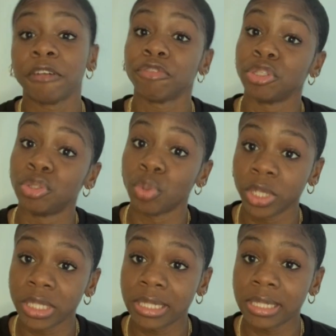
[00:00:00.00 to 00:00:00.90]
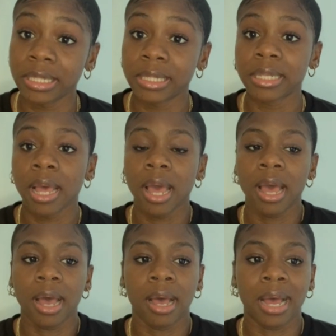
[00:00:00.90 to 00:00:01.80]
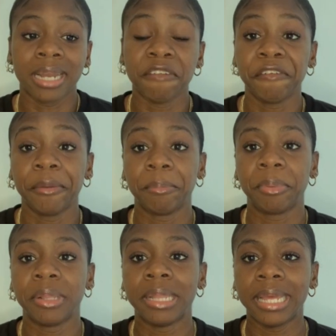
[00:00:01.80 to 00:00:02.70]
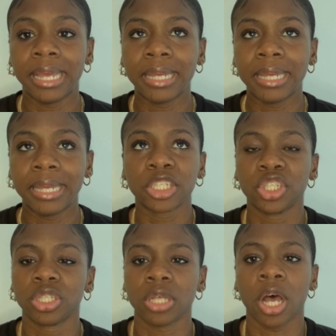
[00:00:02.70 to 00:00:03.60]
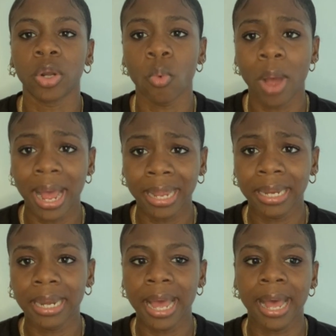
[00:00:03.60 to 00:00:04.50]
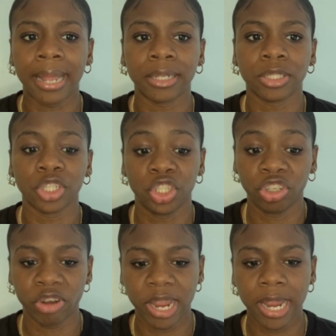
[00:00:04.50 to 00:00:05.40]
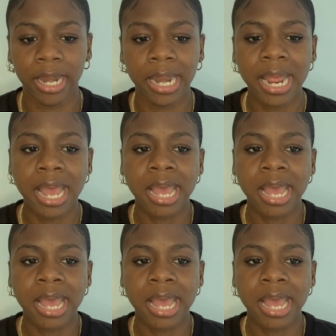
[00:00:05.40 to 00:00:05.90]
resources, uh, different place to just unwind and to train.